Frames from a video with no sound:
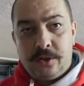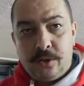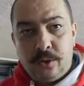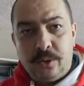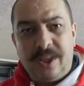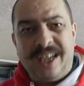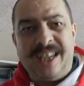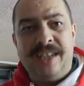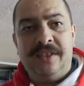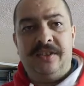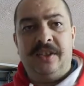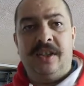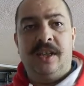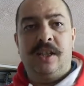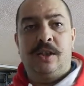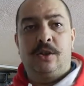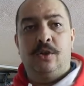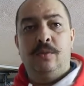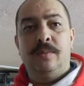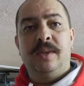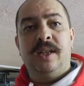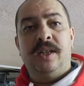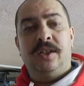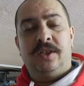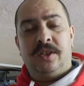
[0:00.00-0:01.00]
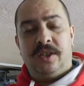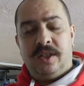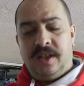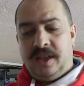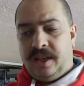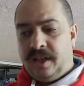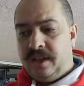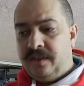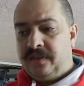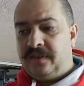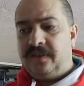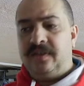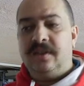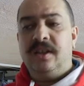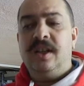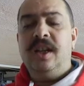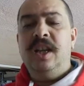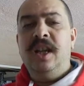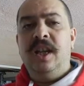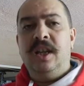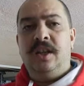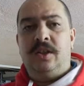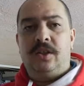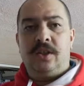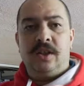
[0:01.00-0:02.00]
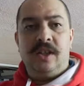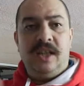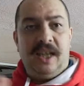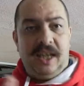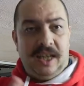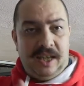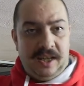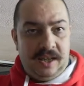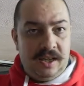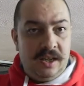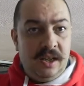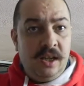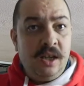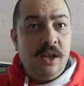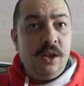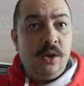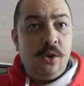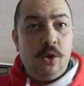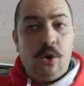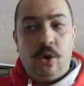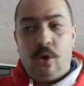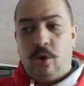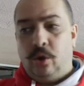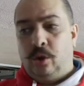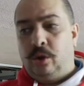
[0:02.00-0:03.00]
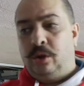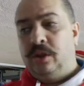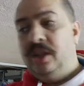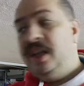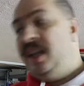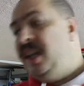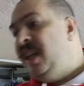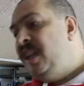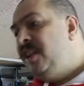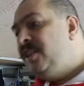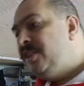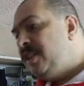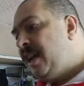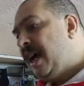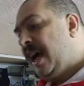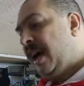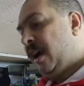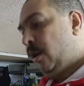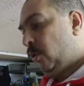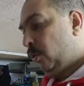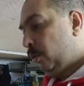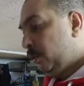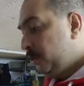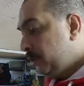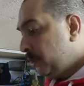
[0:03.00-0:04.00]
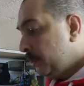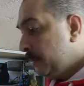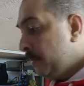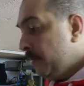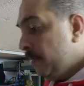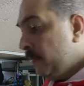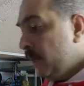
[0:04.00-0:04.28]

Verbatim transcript: Today's argument is eat in or eat out.